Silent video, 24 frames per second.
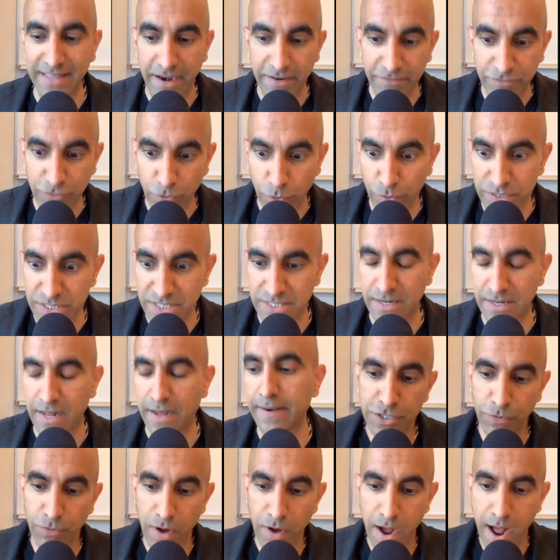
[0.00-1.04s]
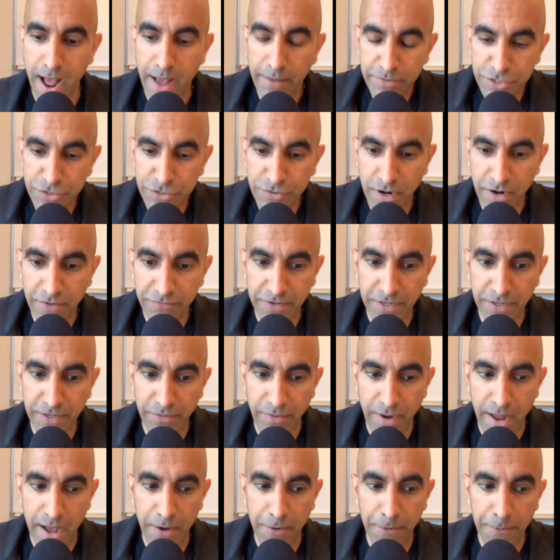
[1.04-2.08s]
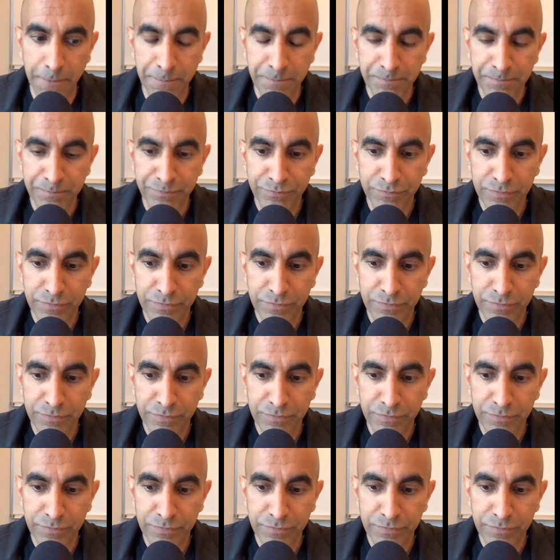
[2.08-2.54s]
Of course not. So I was trying to figure out